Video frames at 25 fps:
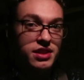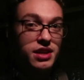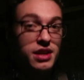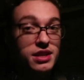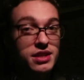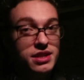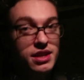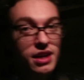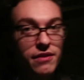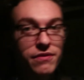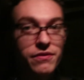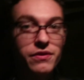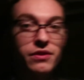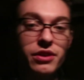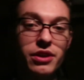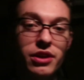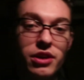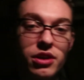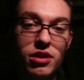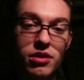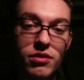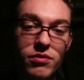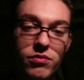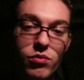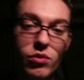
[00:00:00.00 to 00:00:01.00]
they definitely
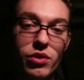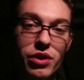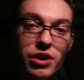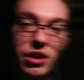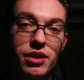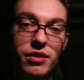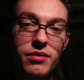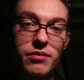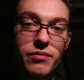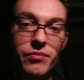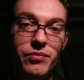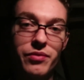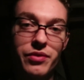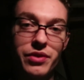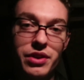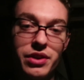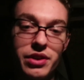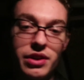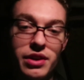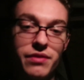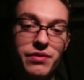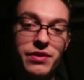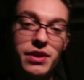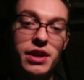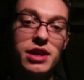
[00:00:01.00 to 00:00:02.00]
could have won it
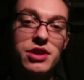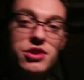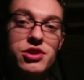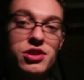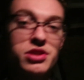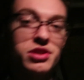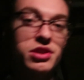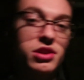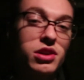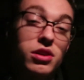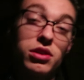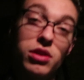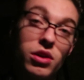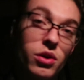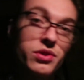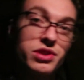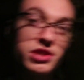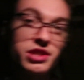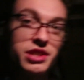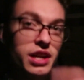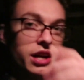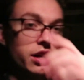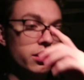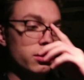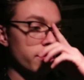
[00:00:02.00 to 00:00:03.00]
if they had just closed
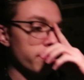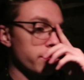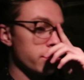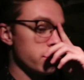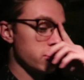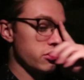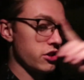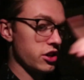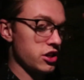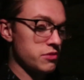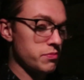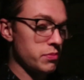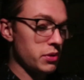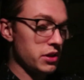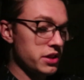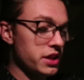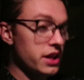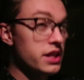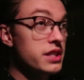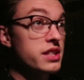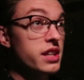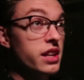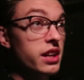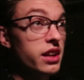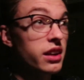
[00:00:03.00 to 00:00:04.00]
it out over the stretch, but
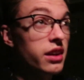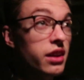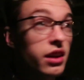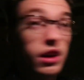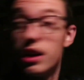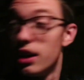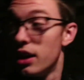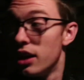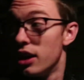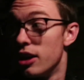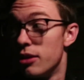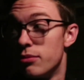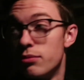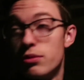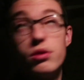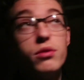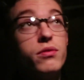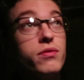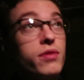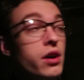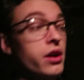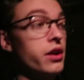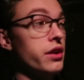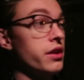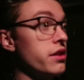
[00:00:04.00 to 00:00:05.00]
they didn't.
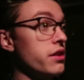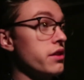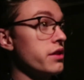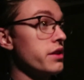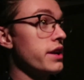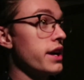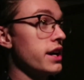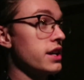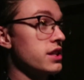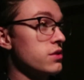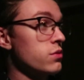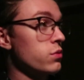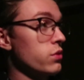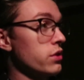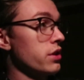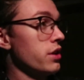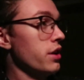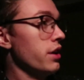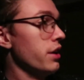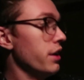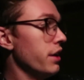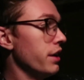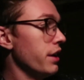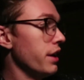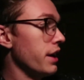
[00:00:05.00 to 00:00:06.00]
Move on to the next one,
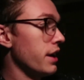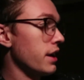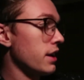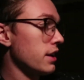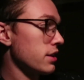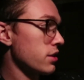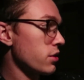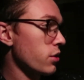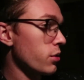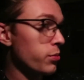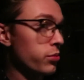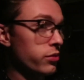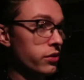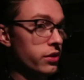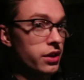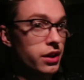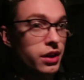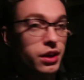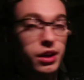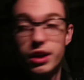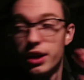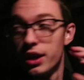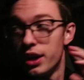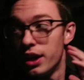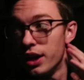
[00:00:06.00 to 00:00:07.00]
and
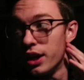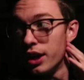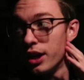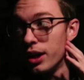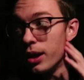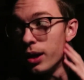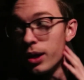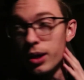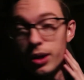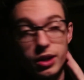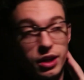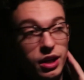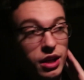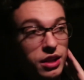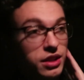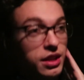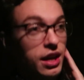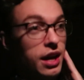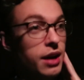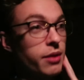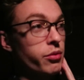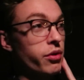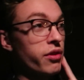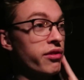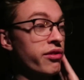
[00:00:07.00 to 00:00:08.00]
hopefully get
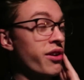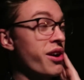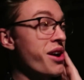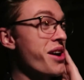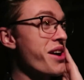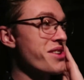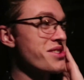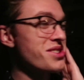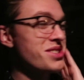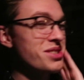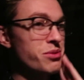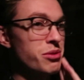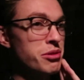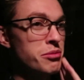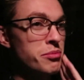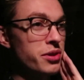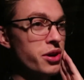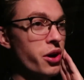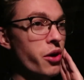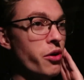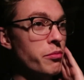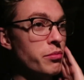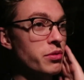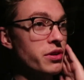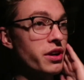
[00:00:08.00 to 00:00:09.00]
that reverse sweep
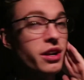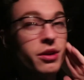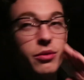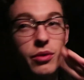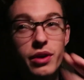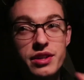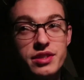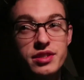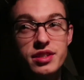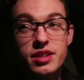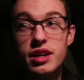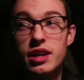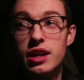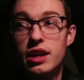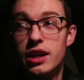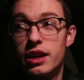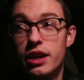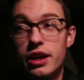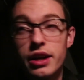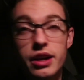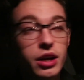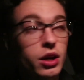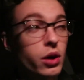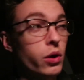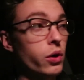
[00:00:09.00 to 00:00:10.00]
going. But anyways,
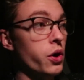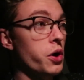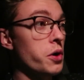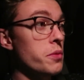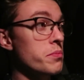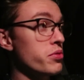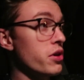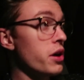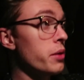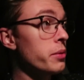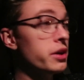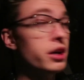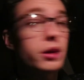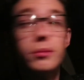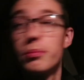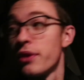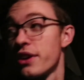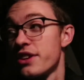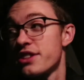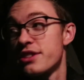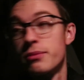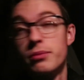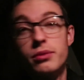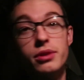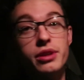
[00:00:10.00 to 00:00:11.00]
gonna go home, probably gonna play
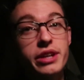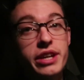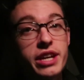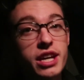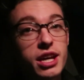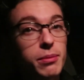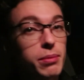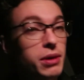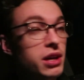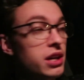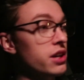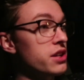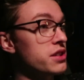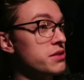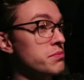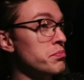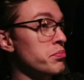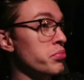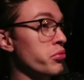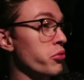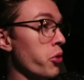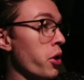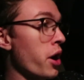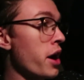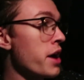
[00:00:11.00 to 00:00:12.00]
some League, because
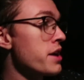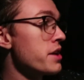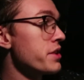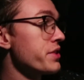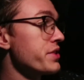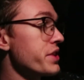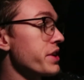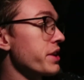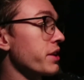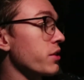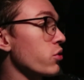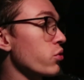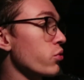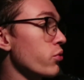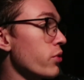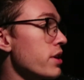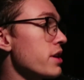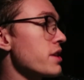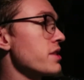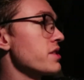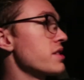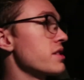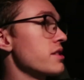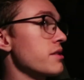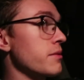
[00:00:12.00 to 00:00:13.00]
Bryant and
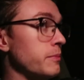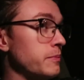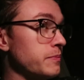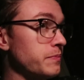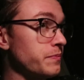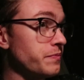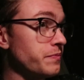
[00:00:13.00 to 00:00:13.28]
Chris